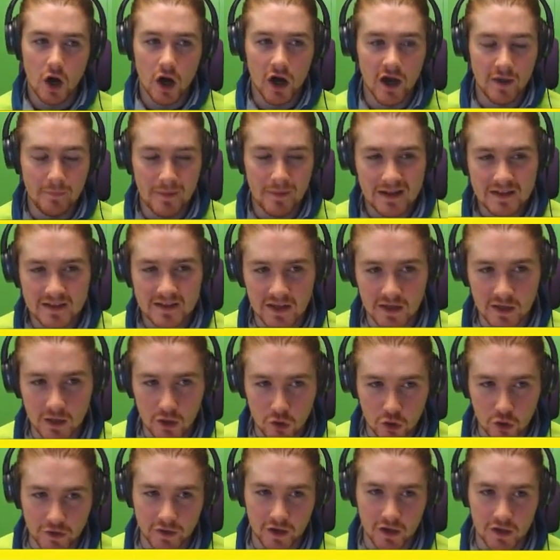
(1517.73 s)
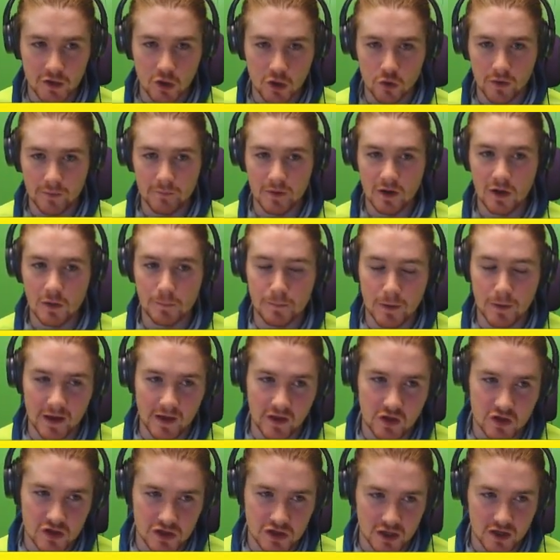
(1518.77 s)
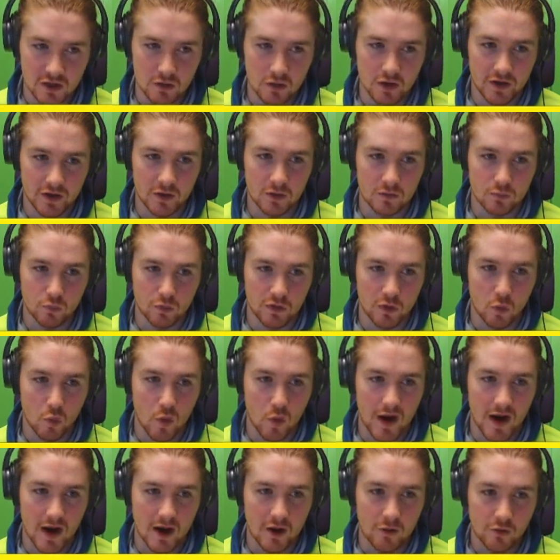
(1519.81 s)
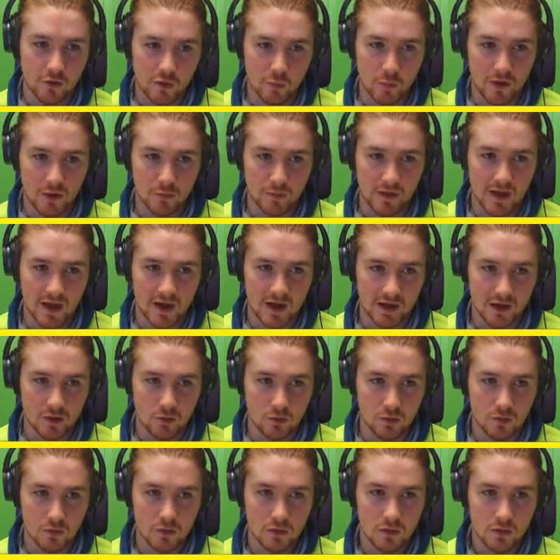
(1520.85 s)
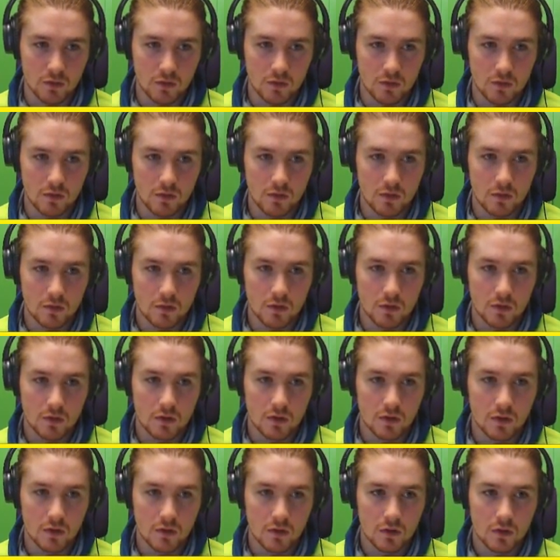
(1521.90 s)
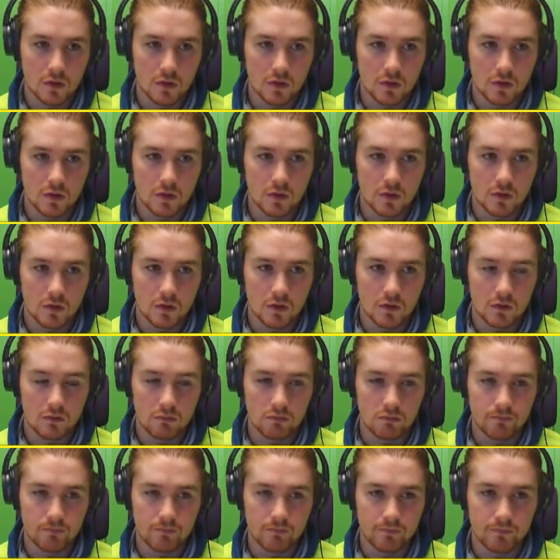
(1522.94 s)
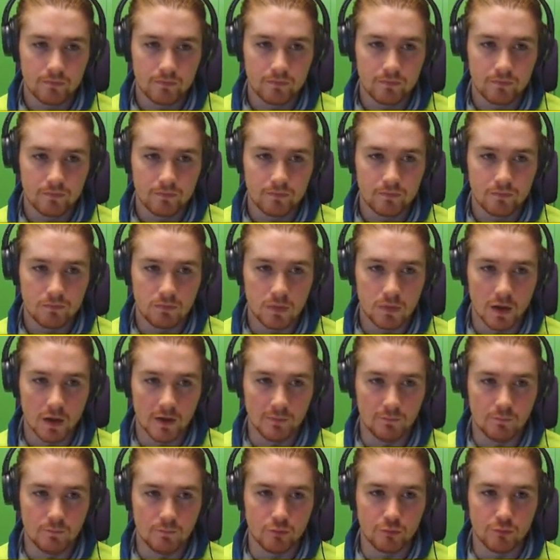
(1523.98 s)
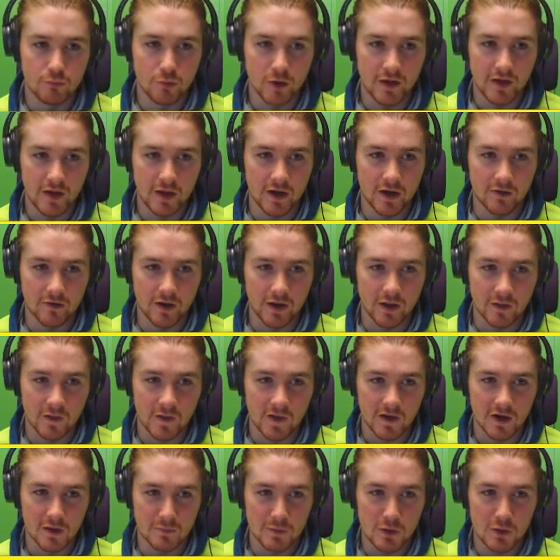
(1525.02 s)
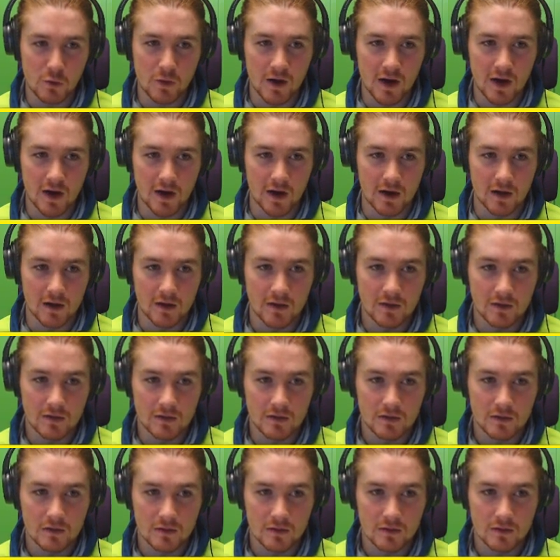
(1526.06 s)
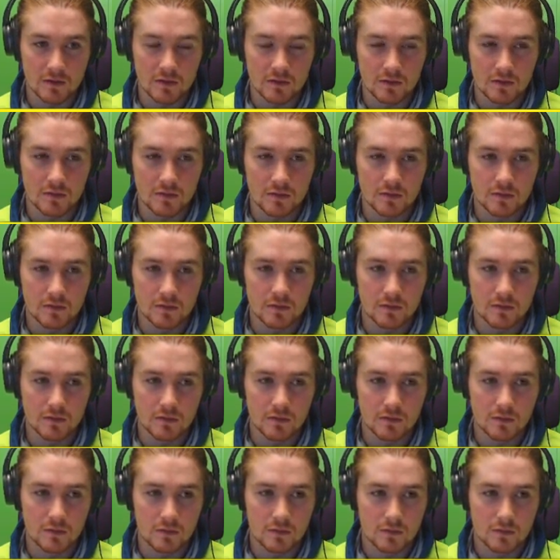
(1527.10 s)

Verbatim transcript: I'm at the oh. other criminal place. Do you know, like, the warehouse where we hang out? No, you're not, because I'm at it and there's nobody in here. Uh, right here, I can see ah, your blue car. so close to me in there.